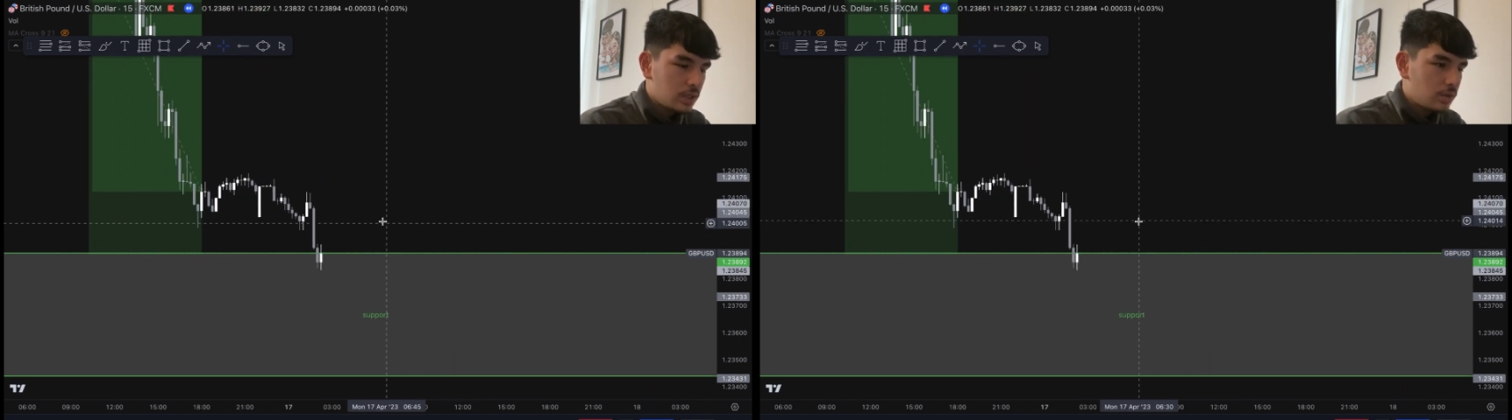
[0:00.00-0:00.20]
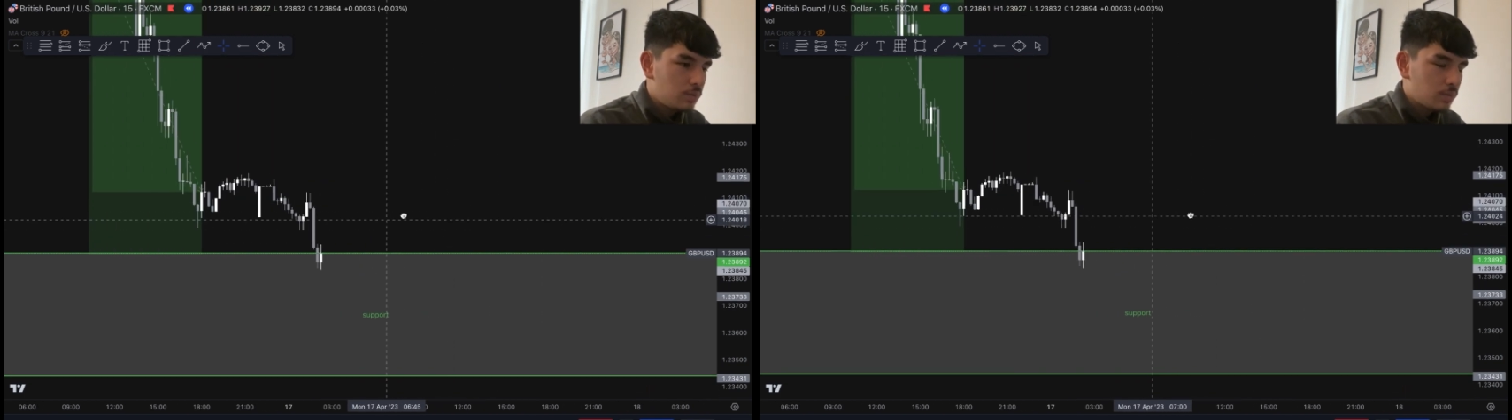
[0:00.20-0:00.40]

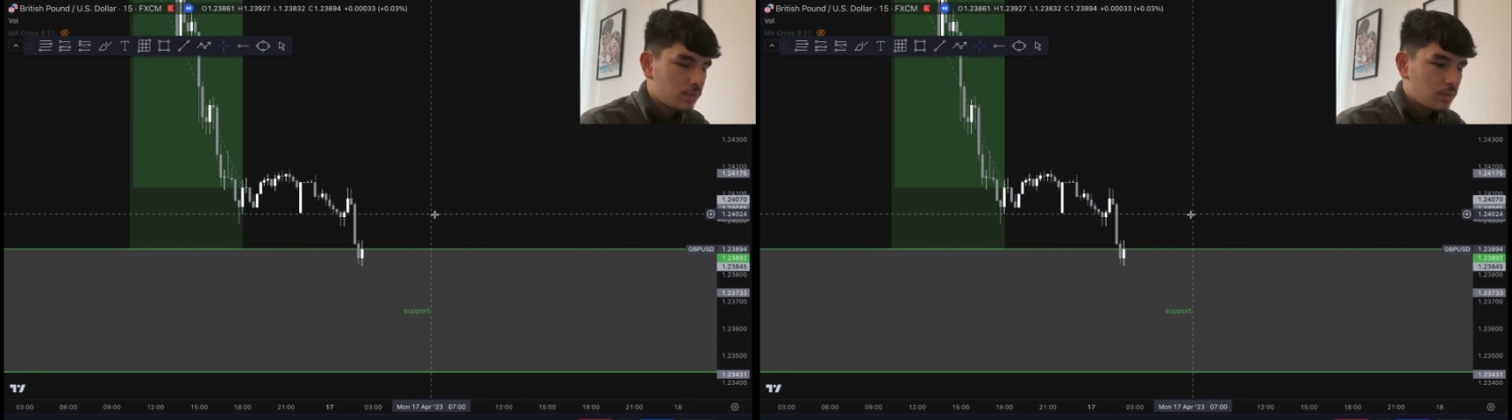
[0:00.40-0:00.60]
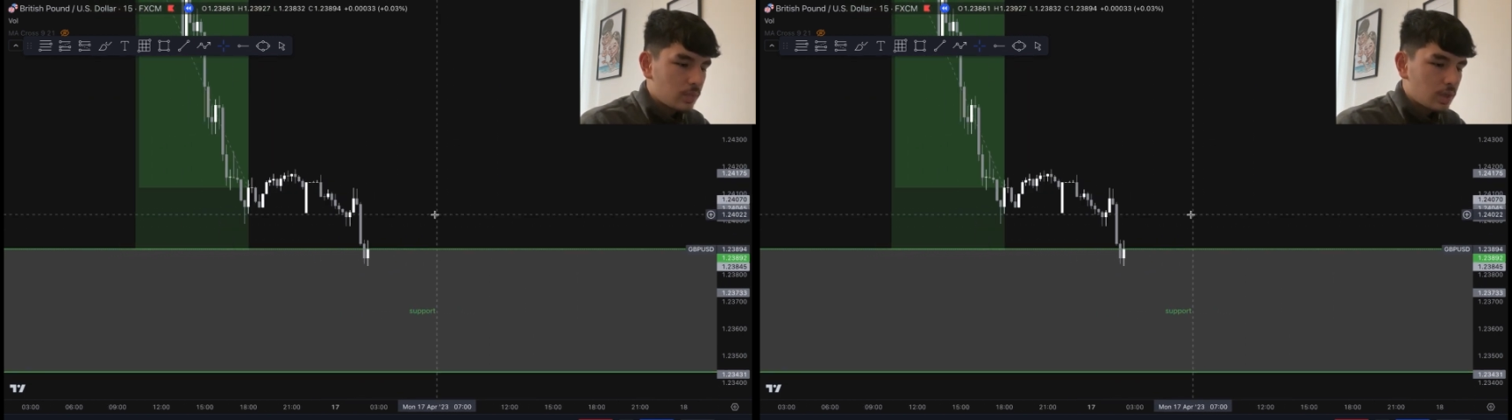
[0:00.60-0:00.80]
them,
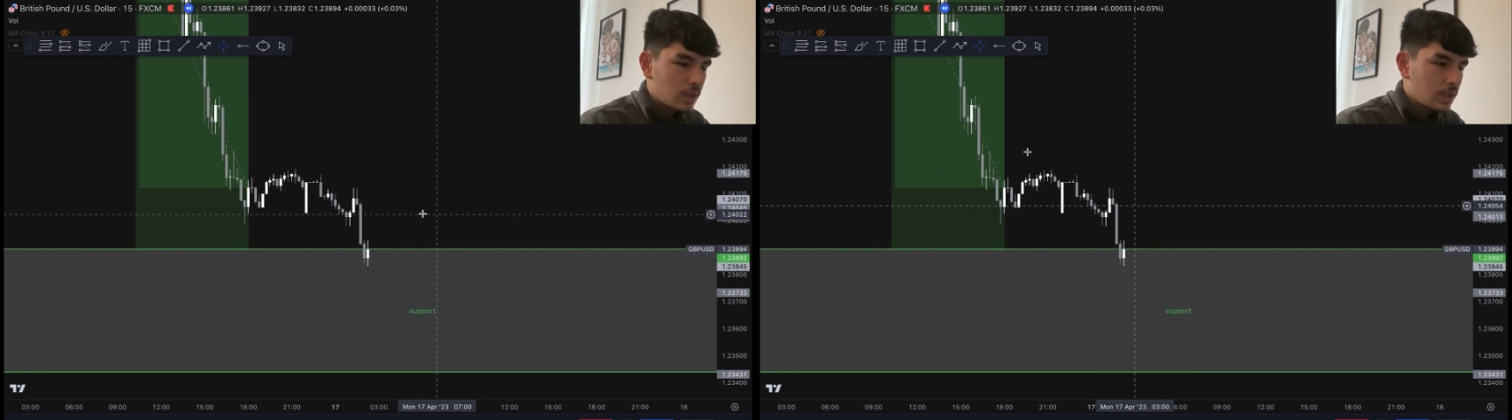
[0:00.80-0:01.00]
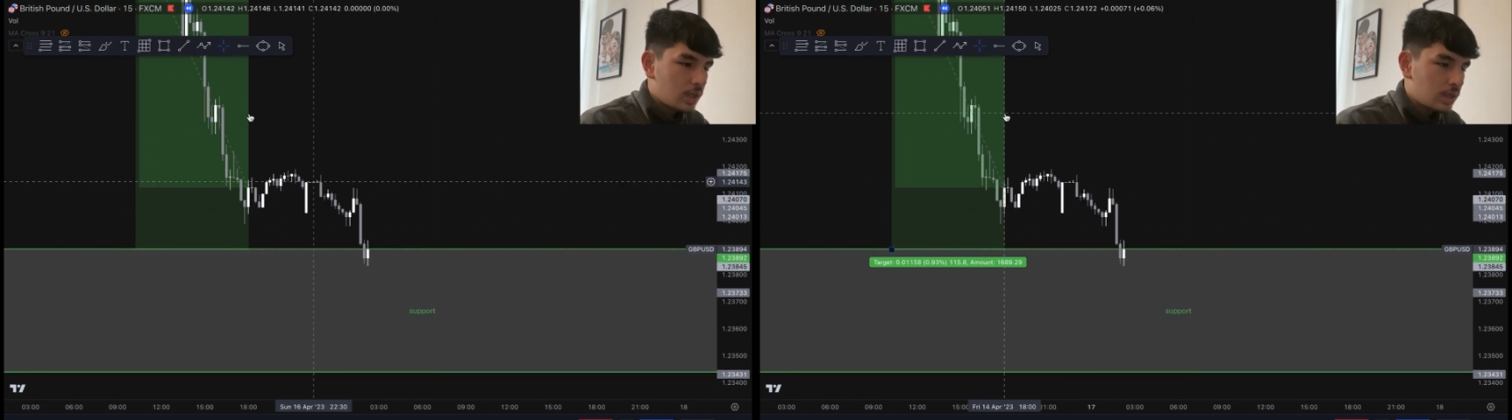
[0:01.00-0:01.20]

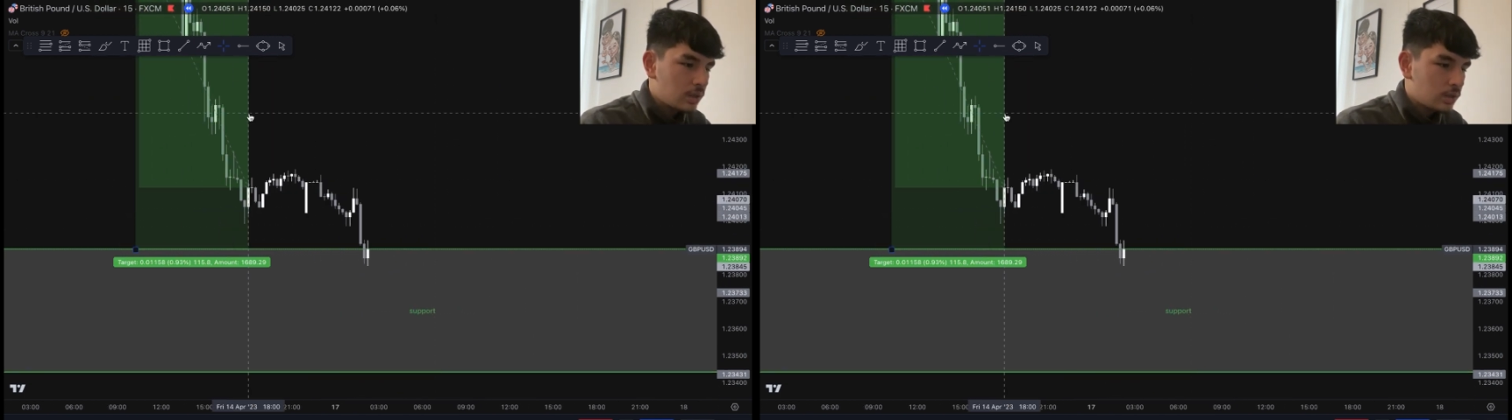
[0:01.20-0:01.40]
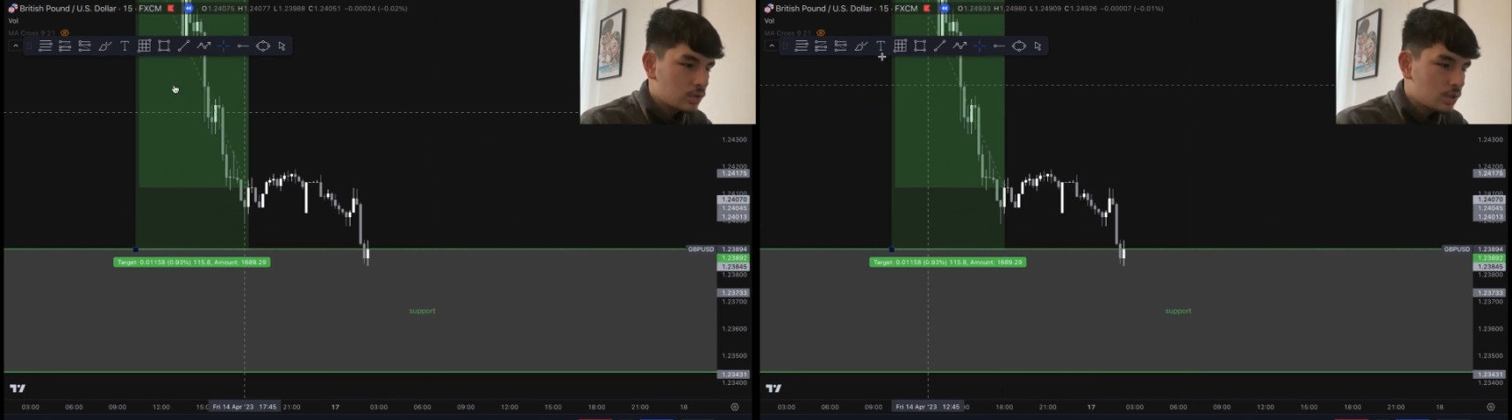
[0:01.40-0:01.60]

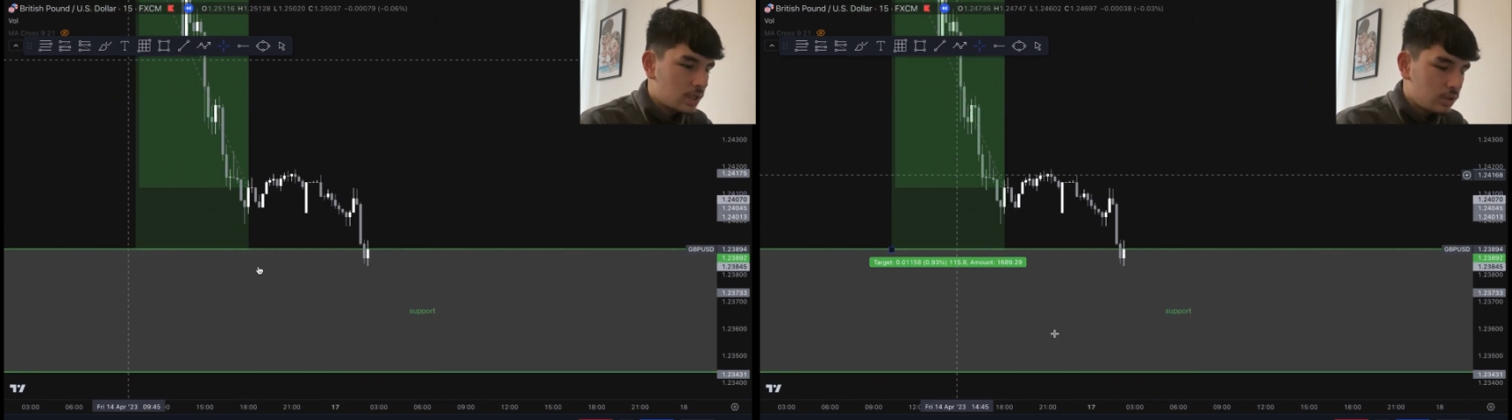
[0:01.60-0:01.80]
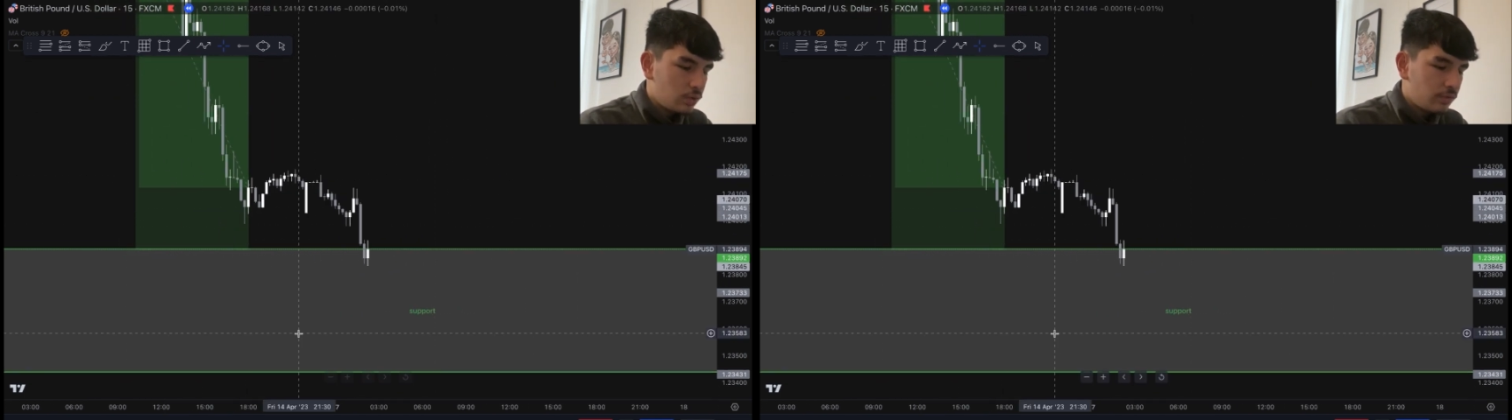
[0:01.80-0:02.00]
and so
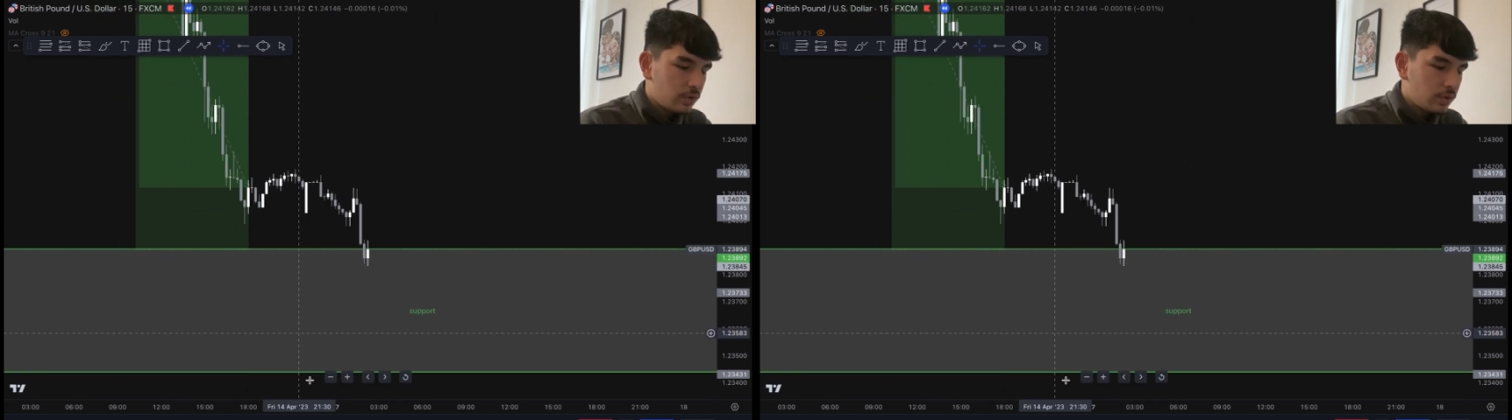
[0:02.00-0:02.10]
that you feel